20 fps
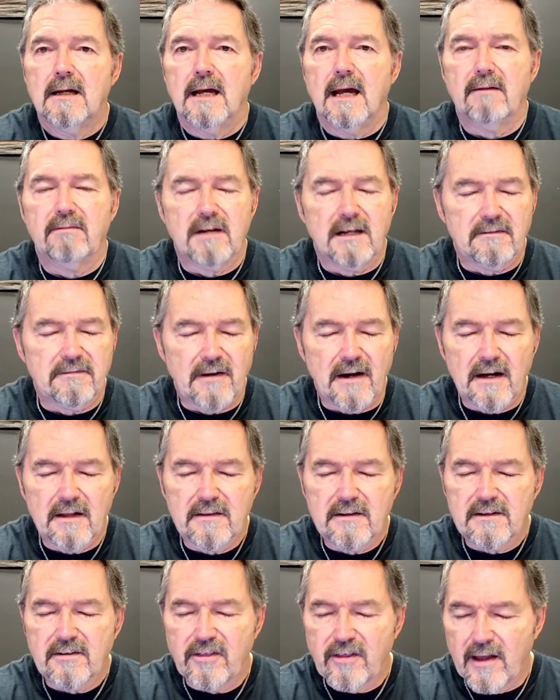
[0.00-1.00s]
Heavenly
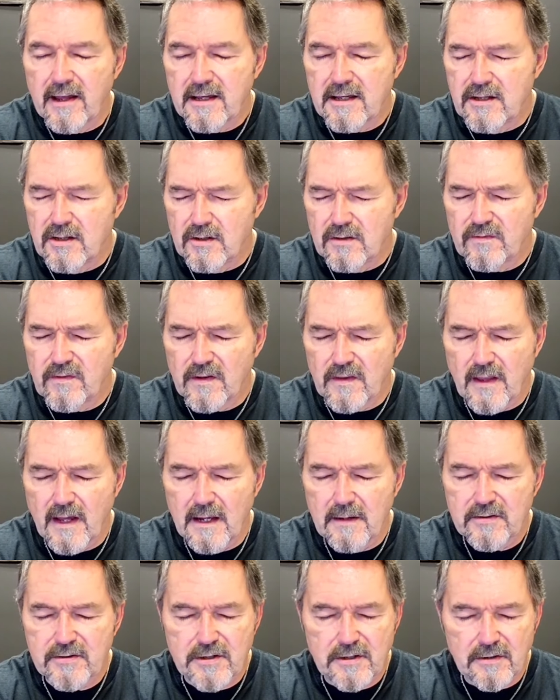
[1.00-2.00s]
Father, thank you for
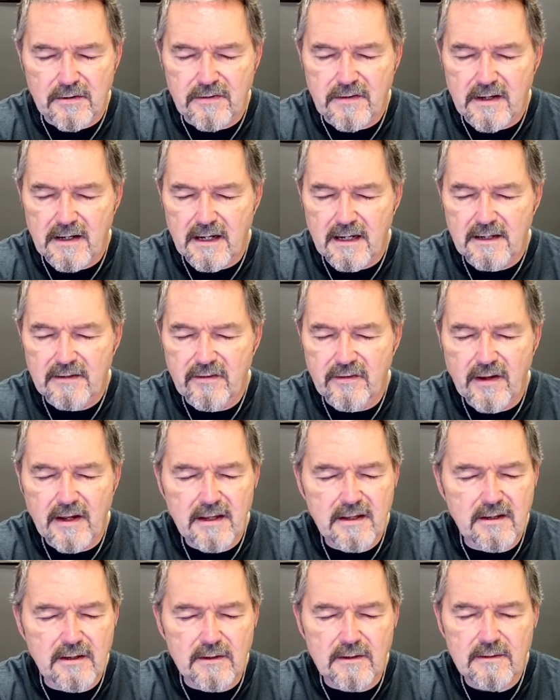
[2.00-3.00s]
that truth, God.
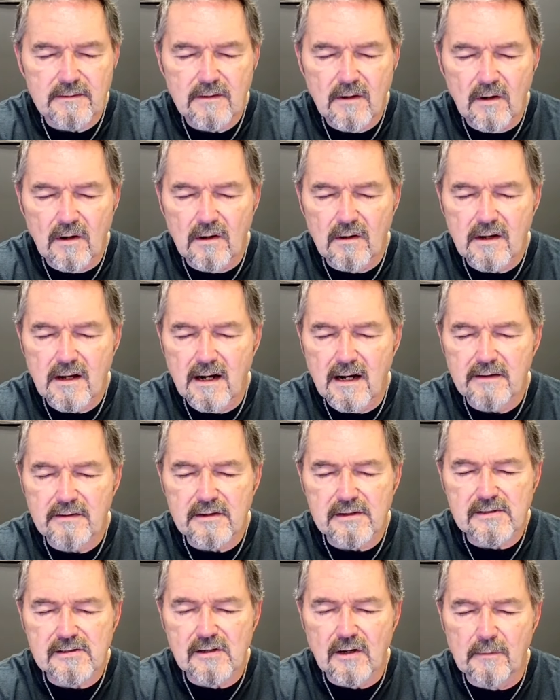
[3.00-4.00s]
Thank you. Oh, God,
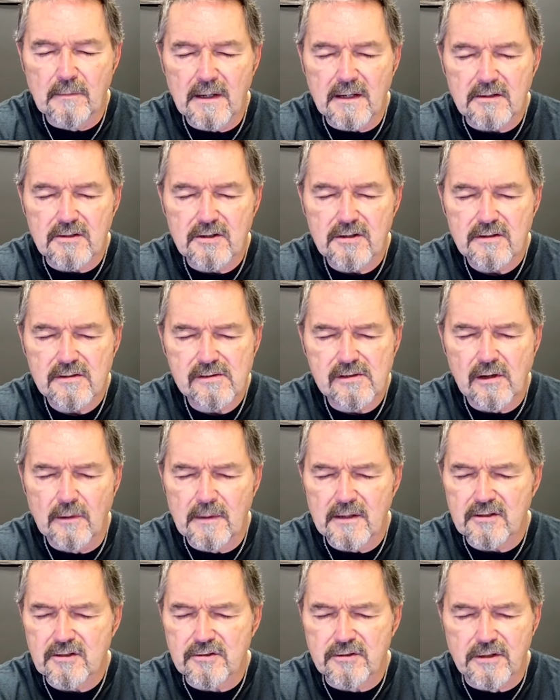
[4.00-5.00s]
there's so
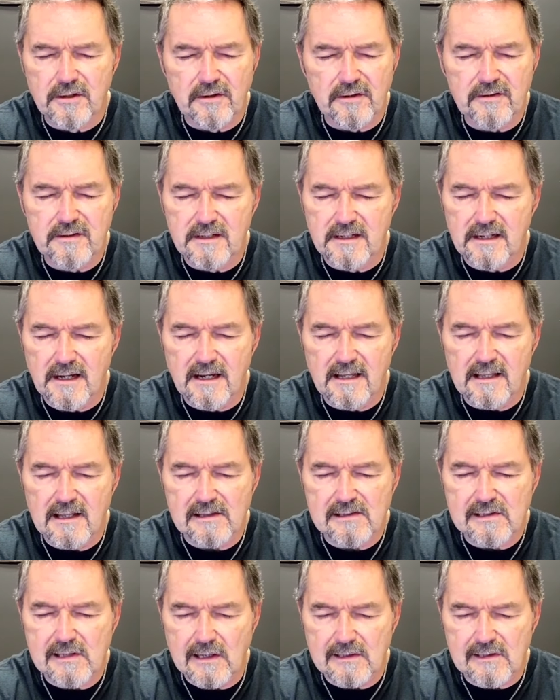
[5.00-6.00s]
much truth today
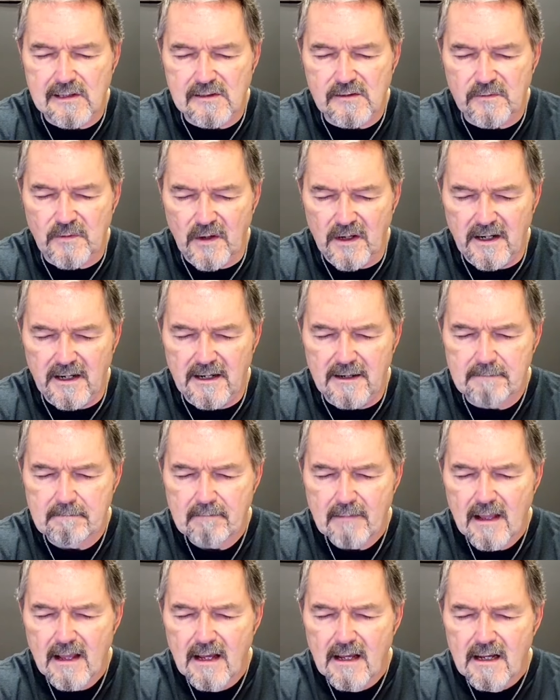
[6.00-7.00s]
that sets us free.
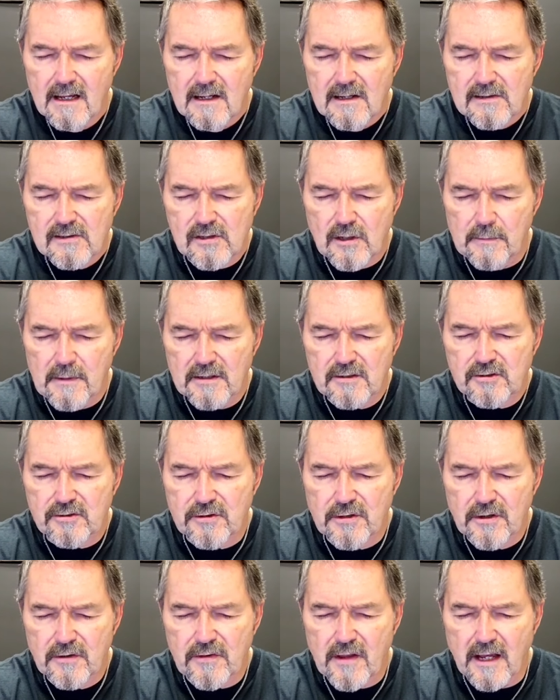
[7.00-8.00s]
So much
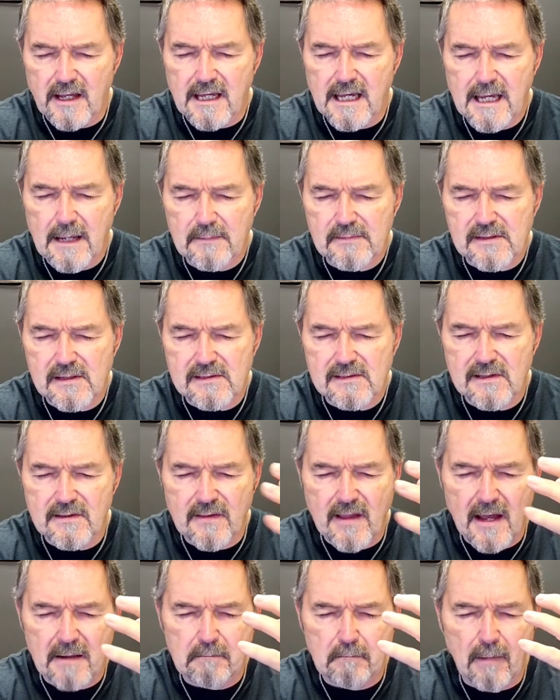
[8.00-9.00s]
truth that keeps us in
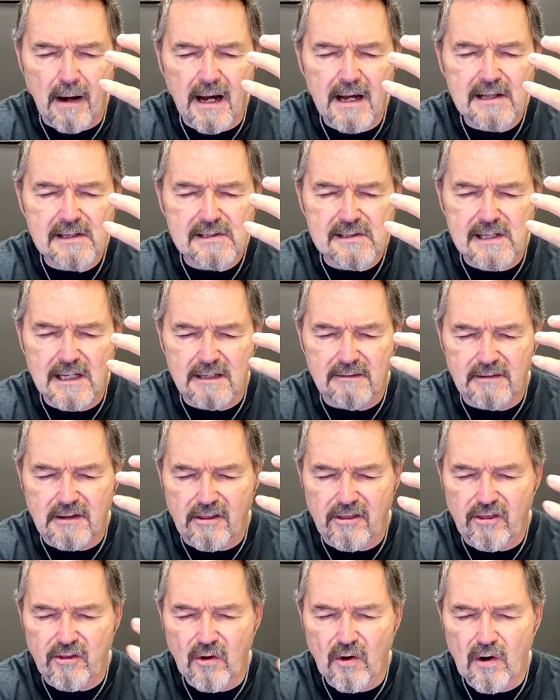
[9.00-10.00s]
that mindset of
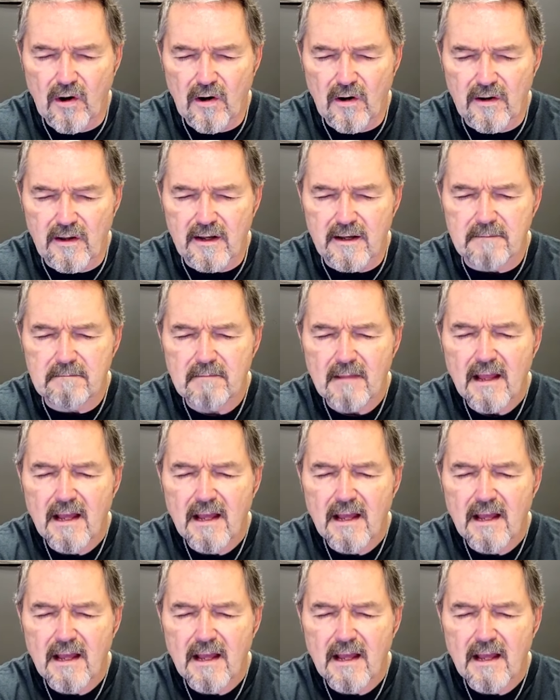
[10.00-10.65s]
authority